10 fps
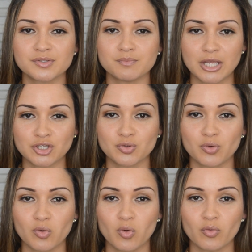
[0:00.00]
make
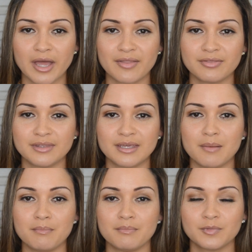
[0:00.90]
sure that the
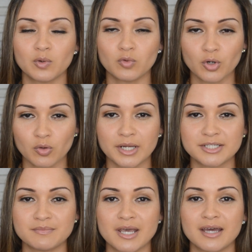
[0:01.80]

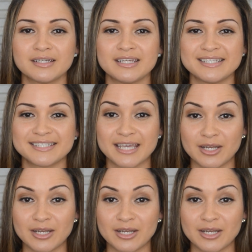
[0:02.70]
correct amount is